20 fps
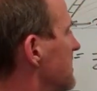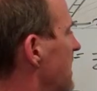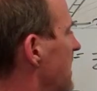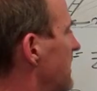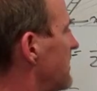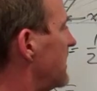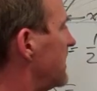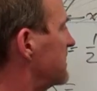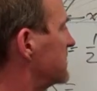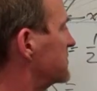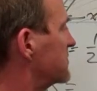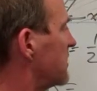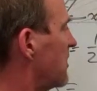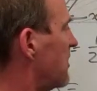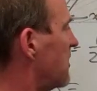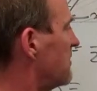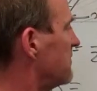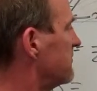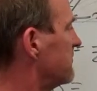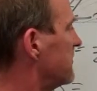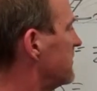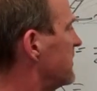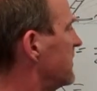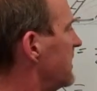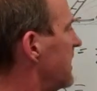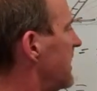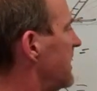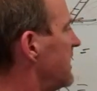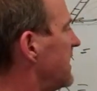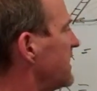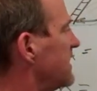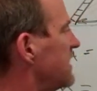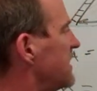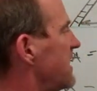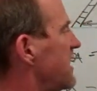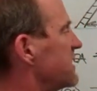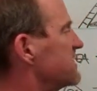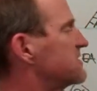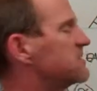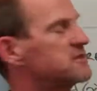and then I solve, and I get
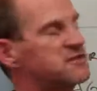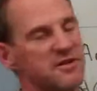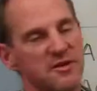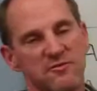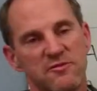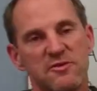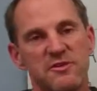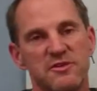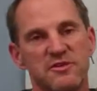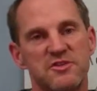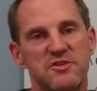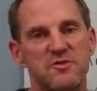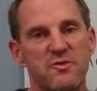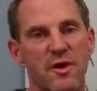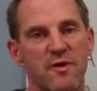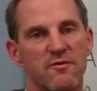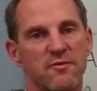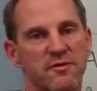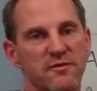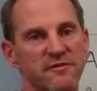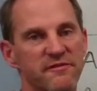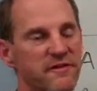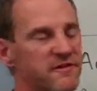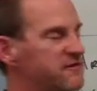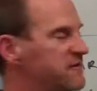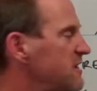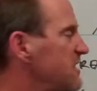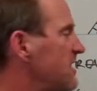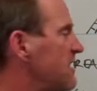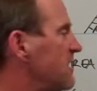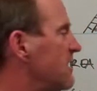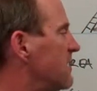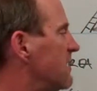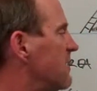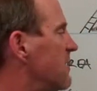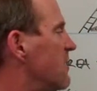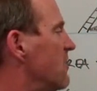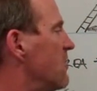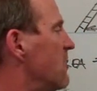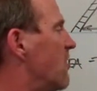x is equal to the square root of 50,
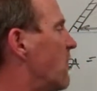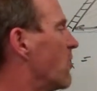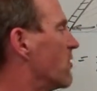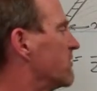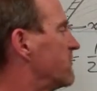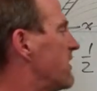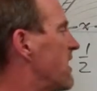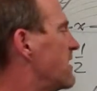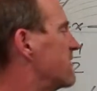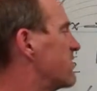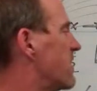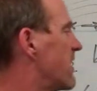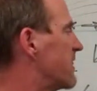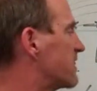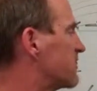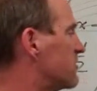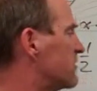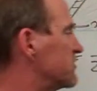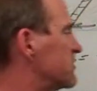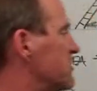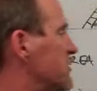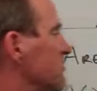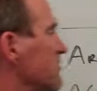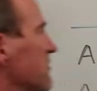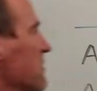or 5 radical 2.